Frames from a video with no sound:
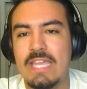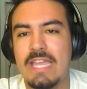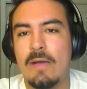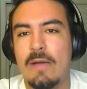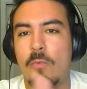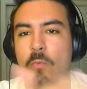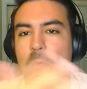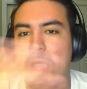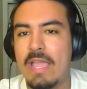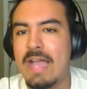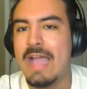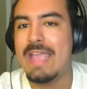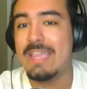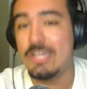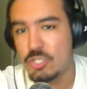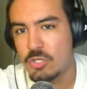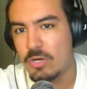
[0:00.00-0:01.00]
a white guy
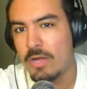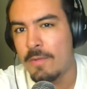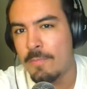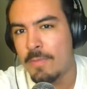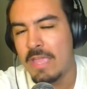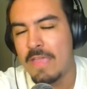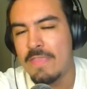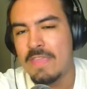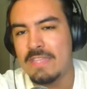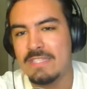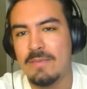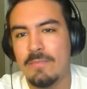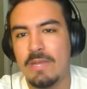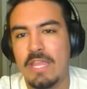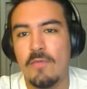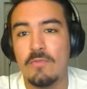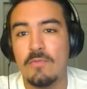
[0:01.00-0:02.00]
in Trump and then
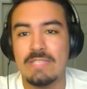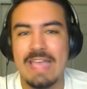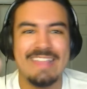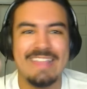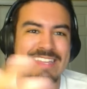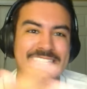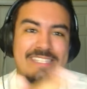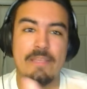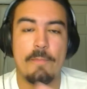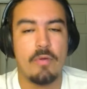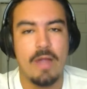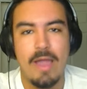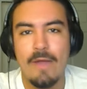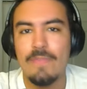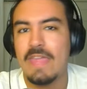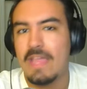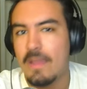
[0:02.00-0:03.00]
somebody who's at least
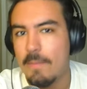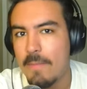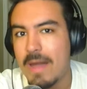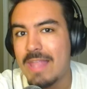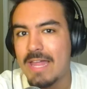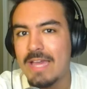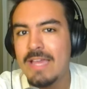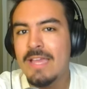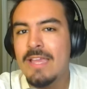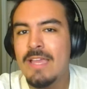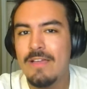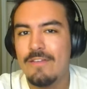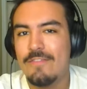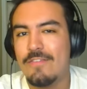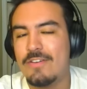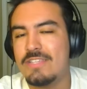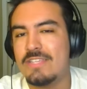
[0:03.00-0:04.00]
brown like Kamala
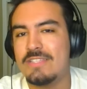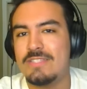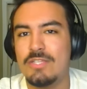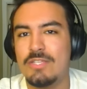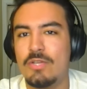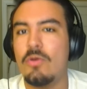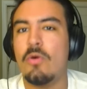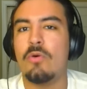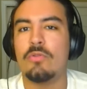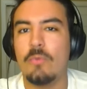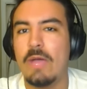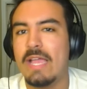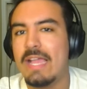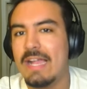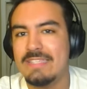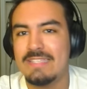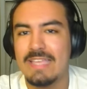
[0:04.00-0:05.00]
versus two old
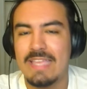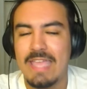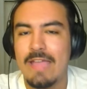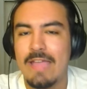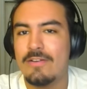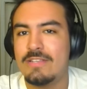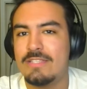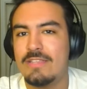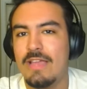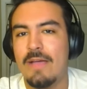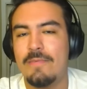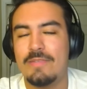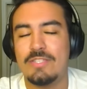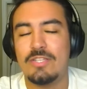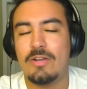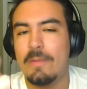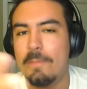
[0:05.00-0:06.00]
white guys like Harris? I
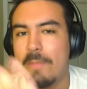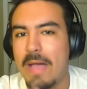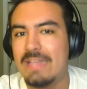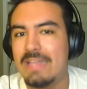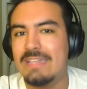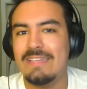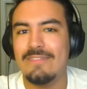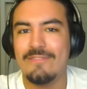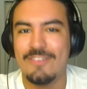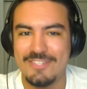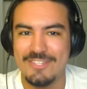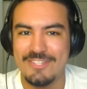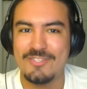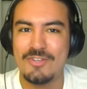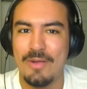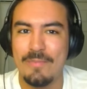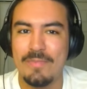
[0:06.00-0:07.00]
mean, sorry, Biden versus
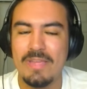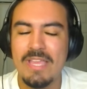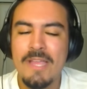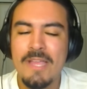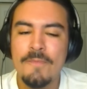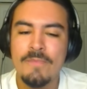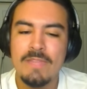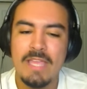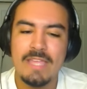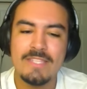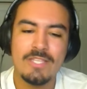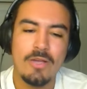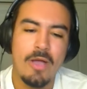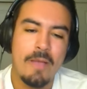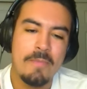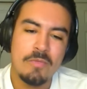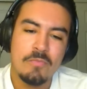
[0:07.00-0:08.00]
Trump. And so,
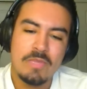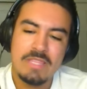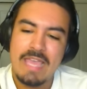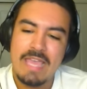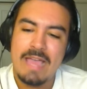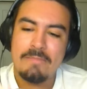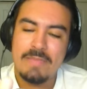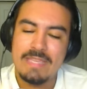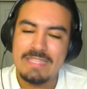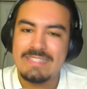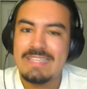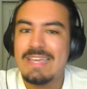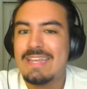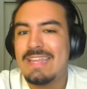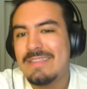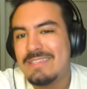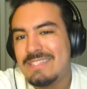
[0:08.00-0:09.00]
I mean, with that being
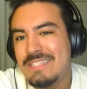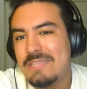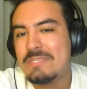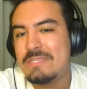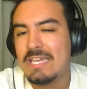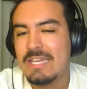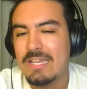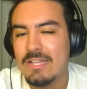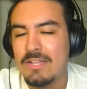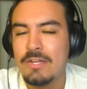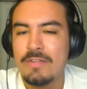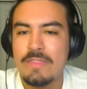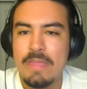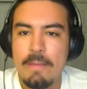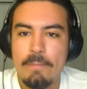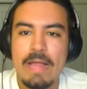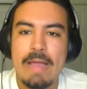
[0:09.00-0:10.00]
said, it seems kind of clear
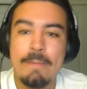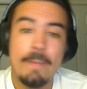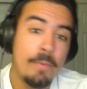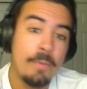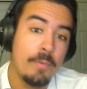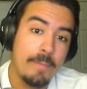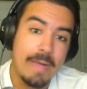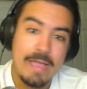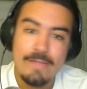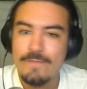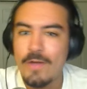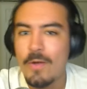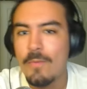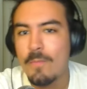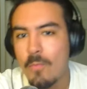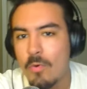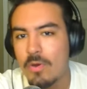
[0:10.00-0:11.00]
that black people might
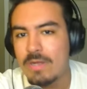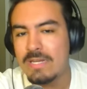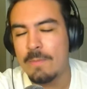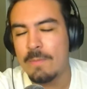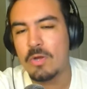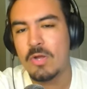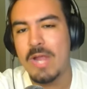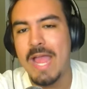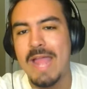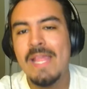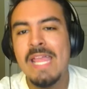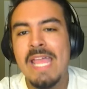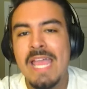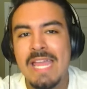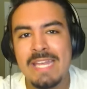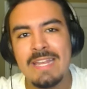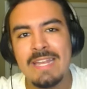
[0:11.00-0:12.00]
vote more Democrat,
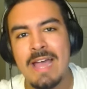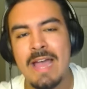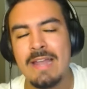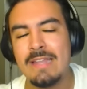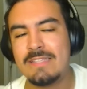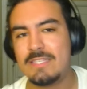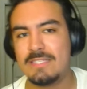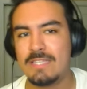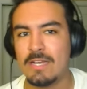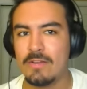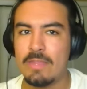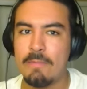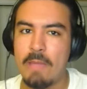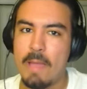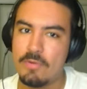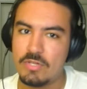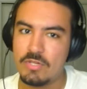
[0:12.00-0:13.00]
not necessarily
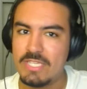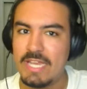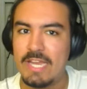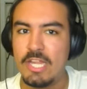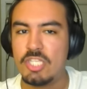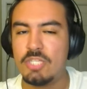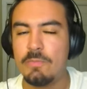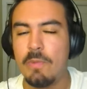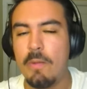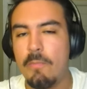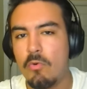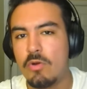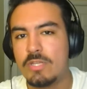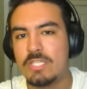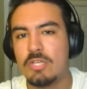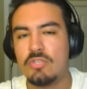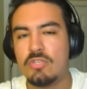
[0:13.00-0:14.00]
by percentage, but
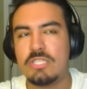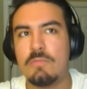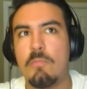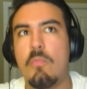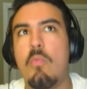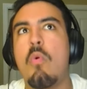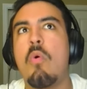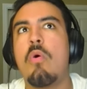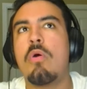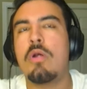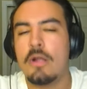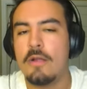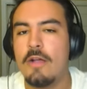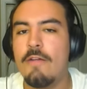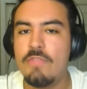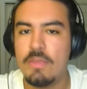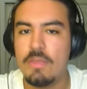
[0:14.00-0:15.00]
more so just more
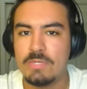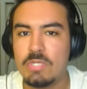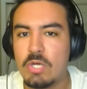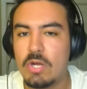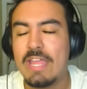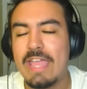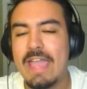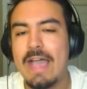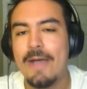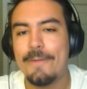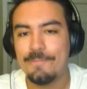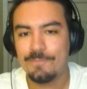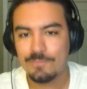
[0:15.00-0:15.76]
of them turning out